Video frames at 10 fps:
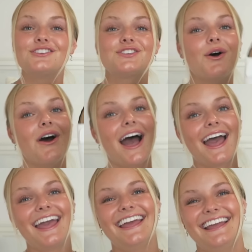So
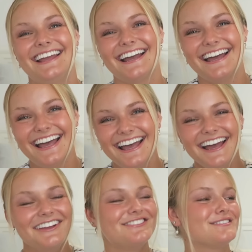I
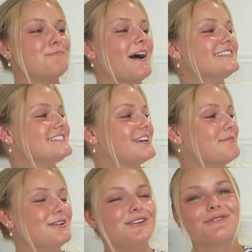just bought
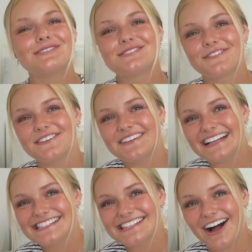some new ones for
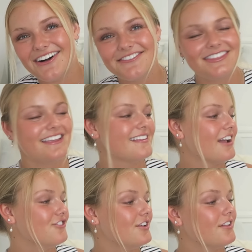myself. These
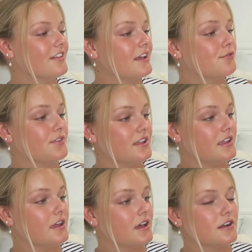actually look like
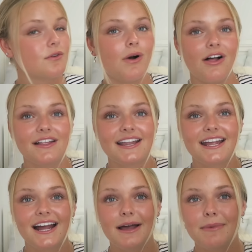really good
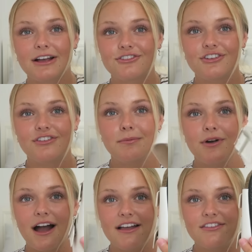quality. I'm actually
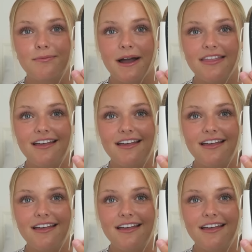surprised by